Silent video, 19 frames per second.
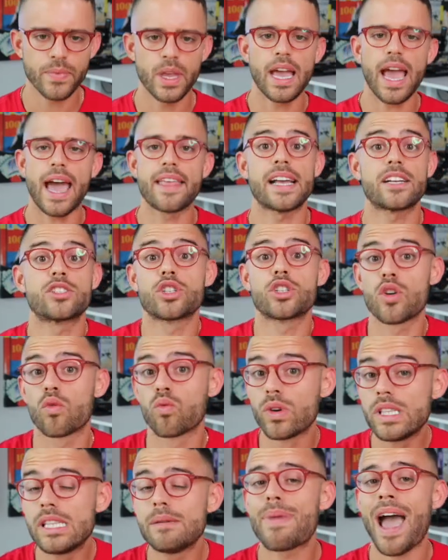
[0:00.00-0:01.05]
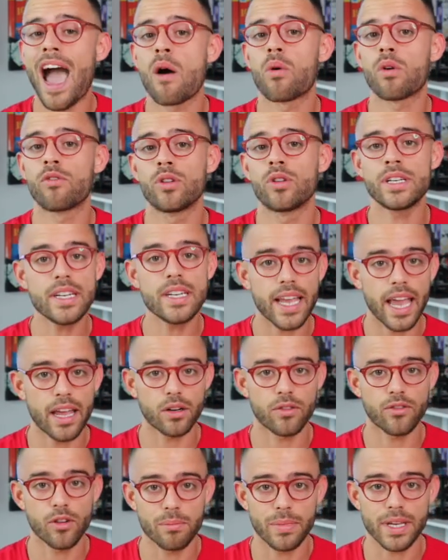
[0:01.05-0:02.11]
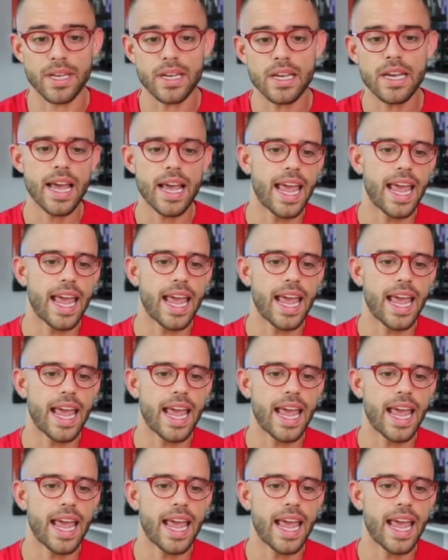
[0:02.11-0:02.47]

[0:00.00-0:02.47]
And that's just a really powerful indicator for me.